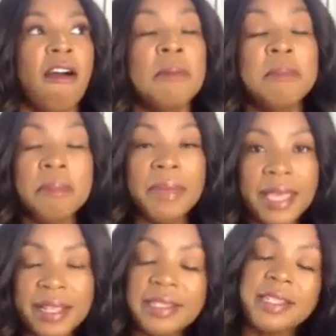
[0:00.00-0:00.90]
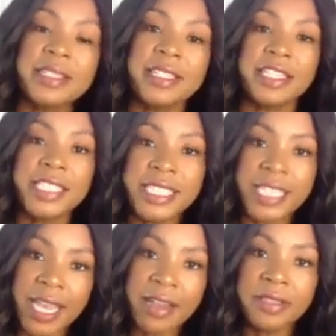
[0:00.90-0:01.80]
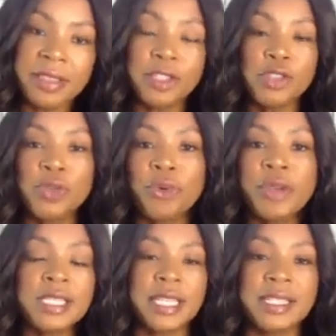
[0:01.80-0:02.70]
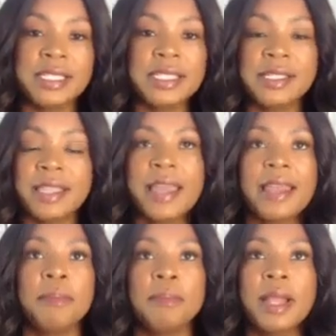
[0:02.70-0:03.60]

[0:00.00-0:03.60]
are meant to share these stories, and just that